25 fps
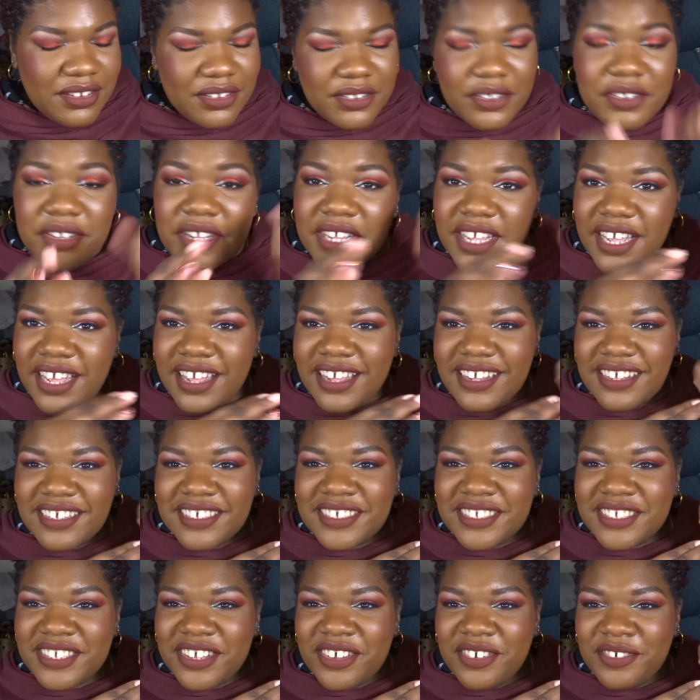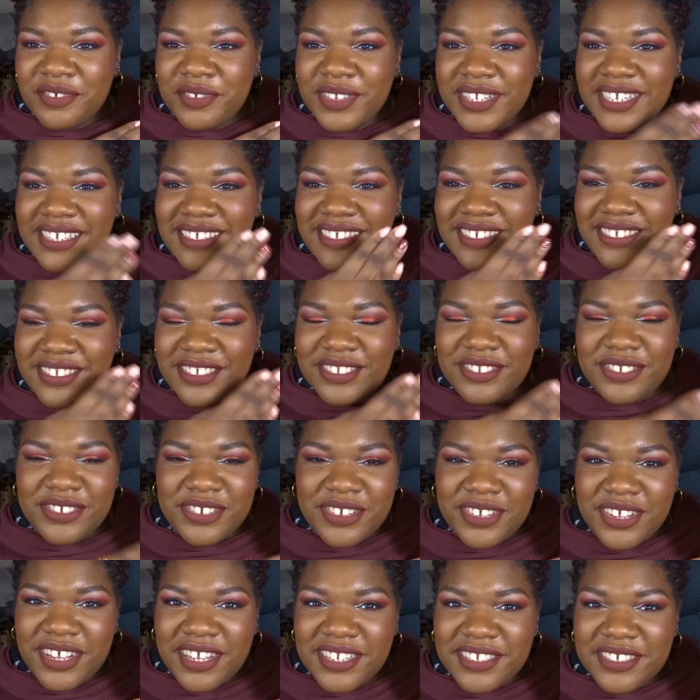Okay, so this is the new
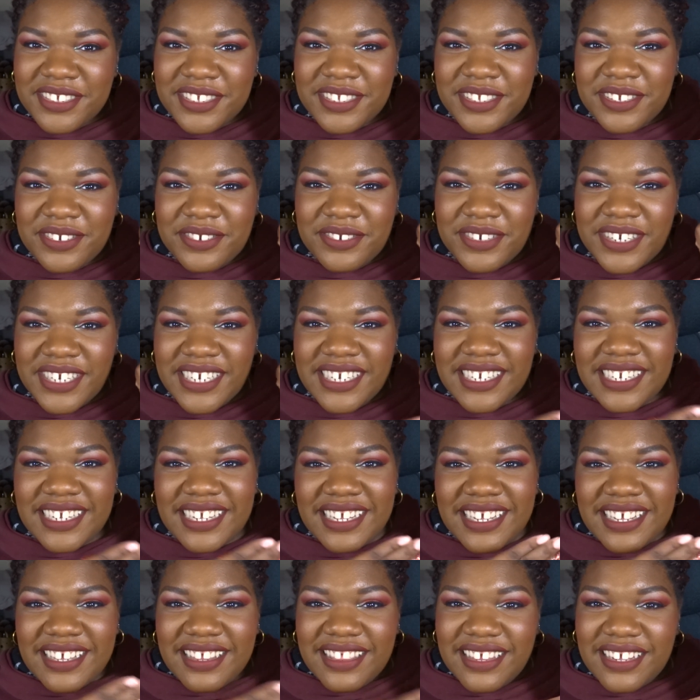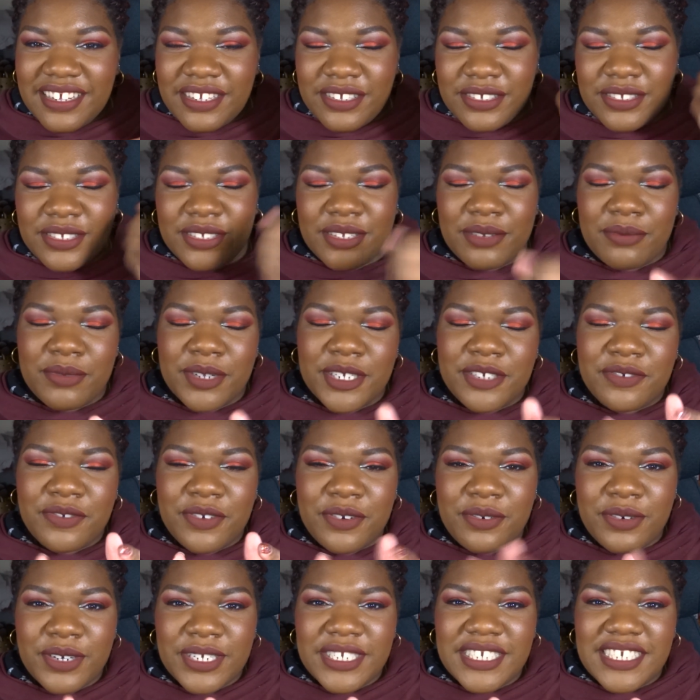color story. Thank you so much
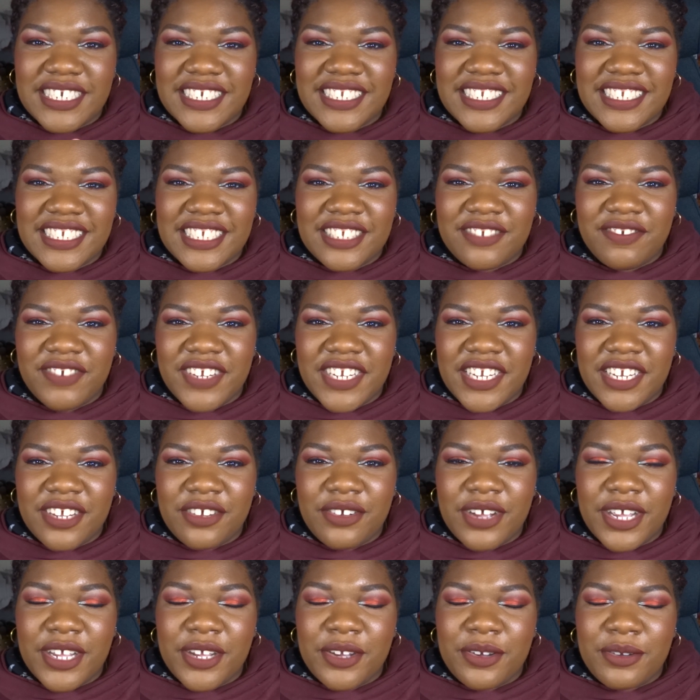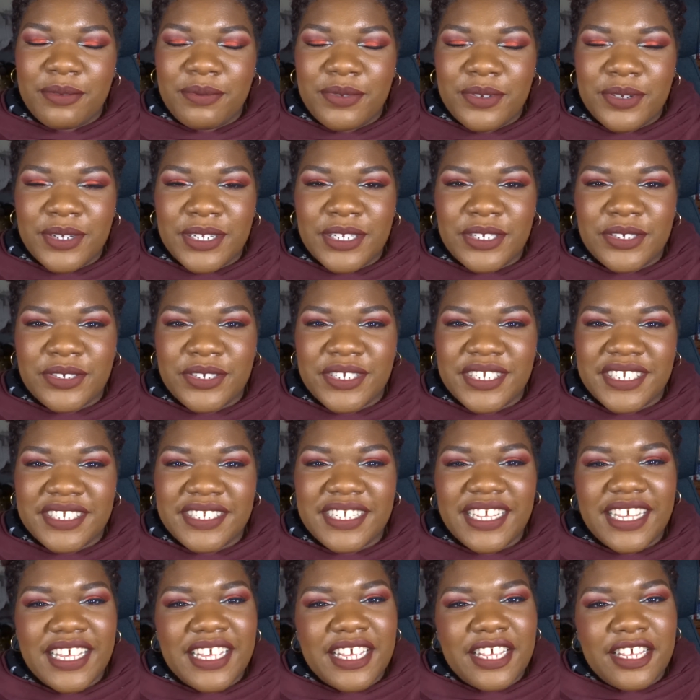for watching this video. I hope you enjoyed it.
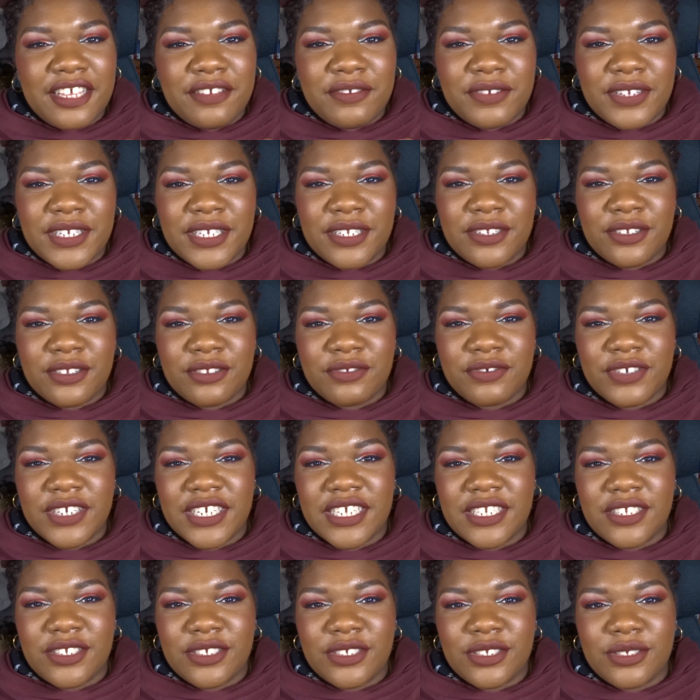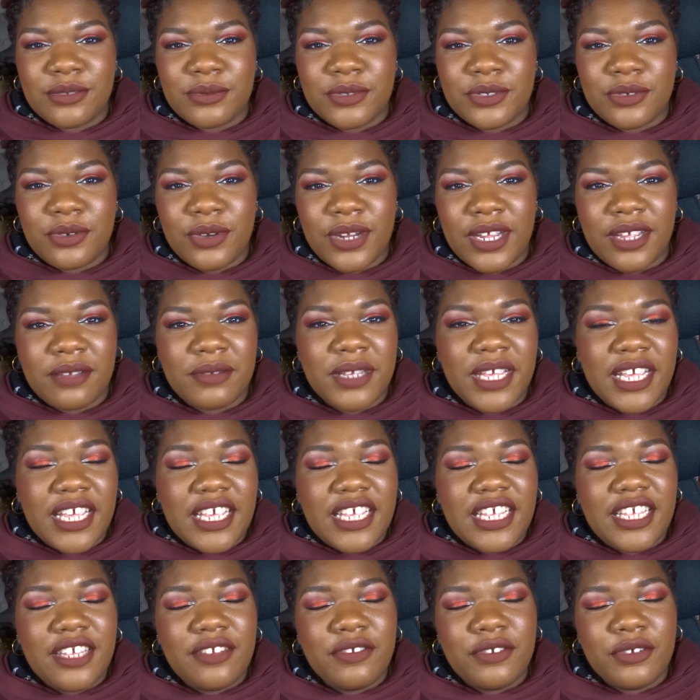If you did, don't forget to subscribe.
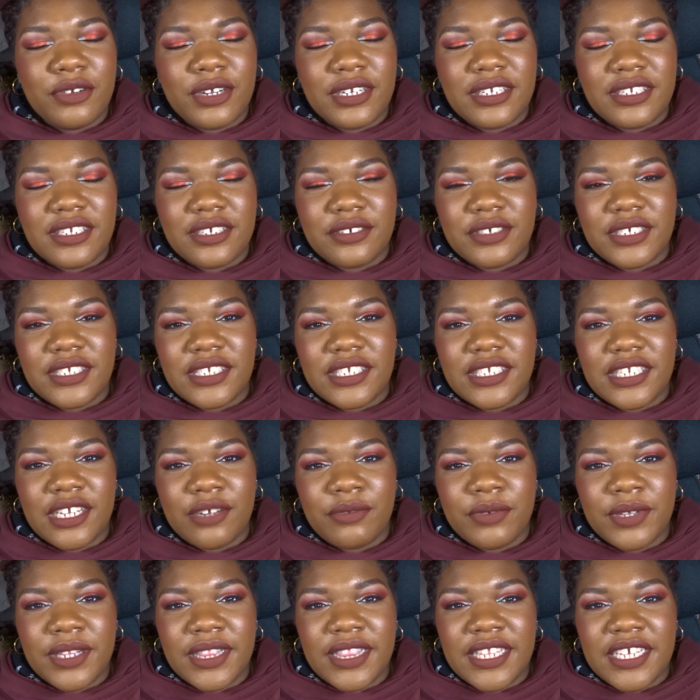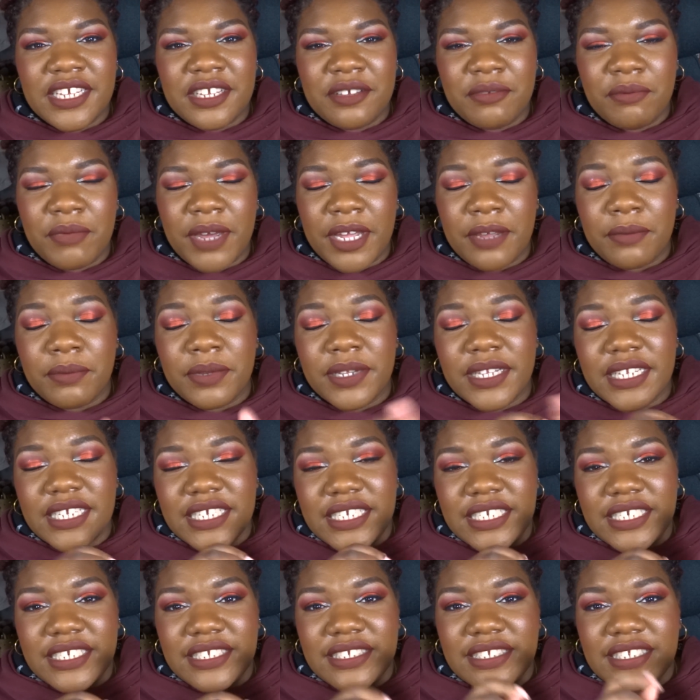If you're interested, I will link my
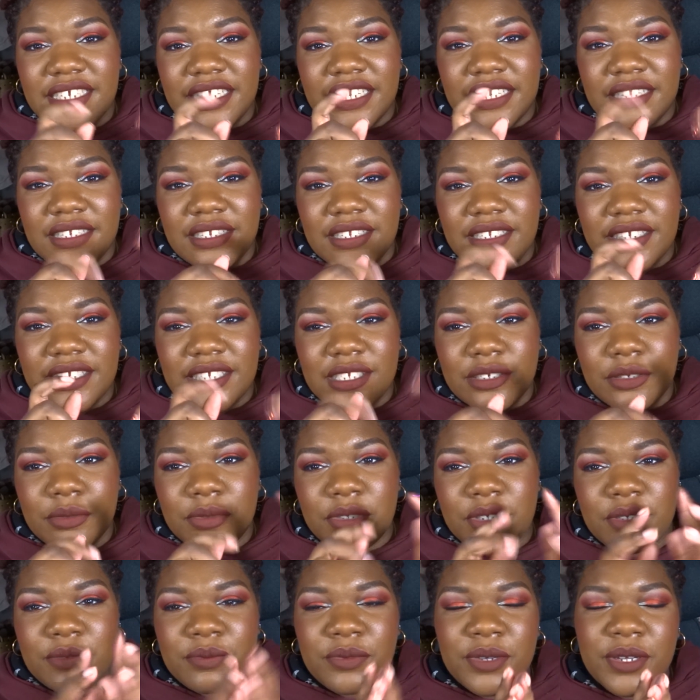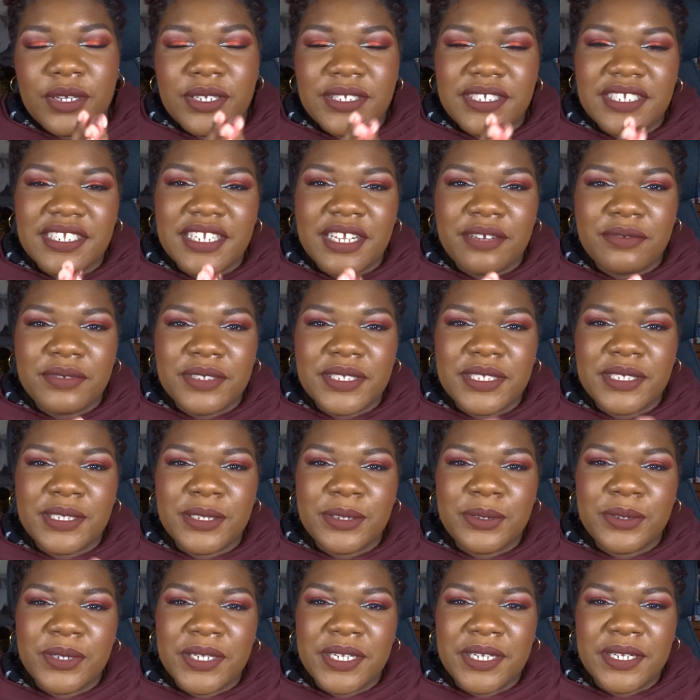playlist in the description box, and I will see
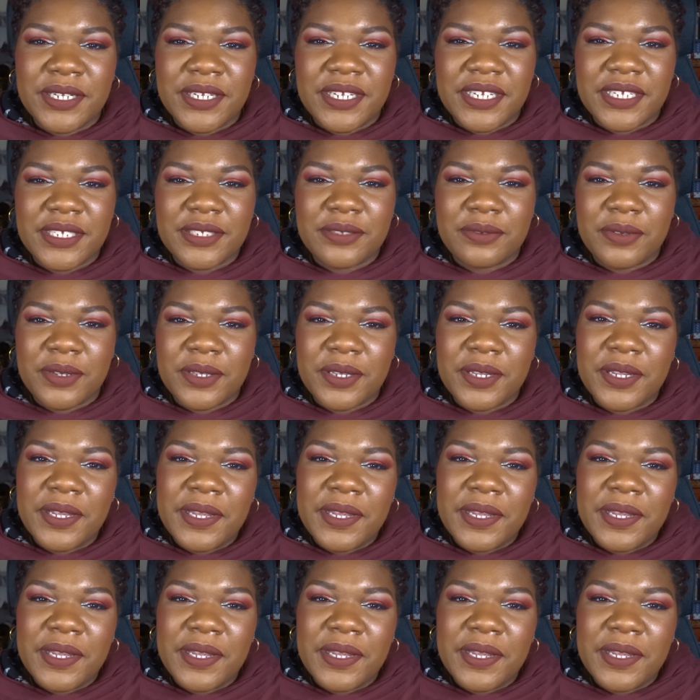you in the next one.